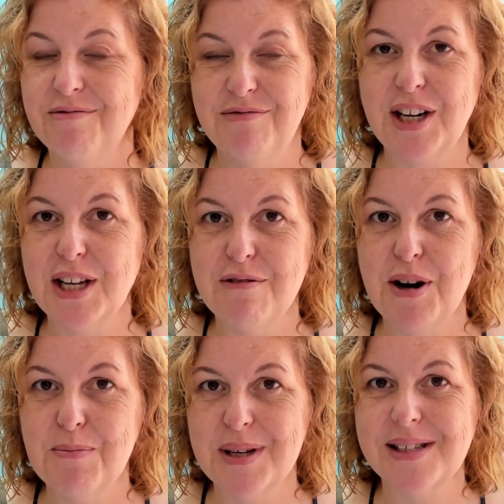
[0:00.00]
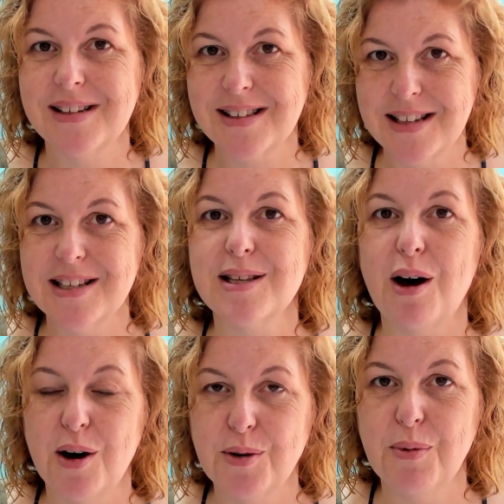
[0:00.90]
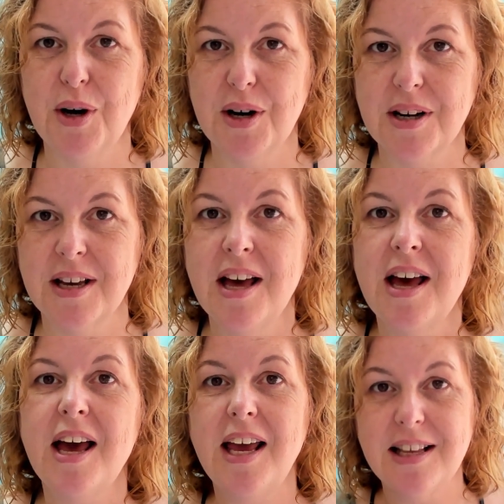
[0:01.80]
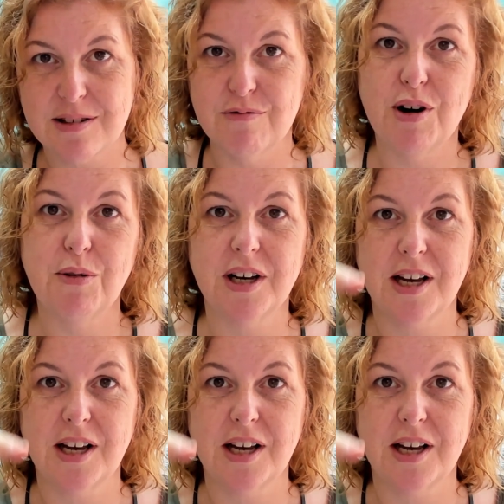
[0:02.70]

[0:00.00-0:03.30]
running your own business, it's hard work. It's a roller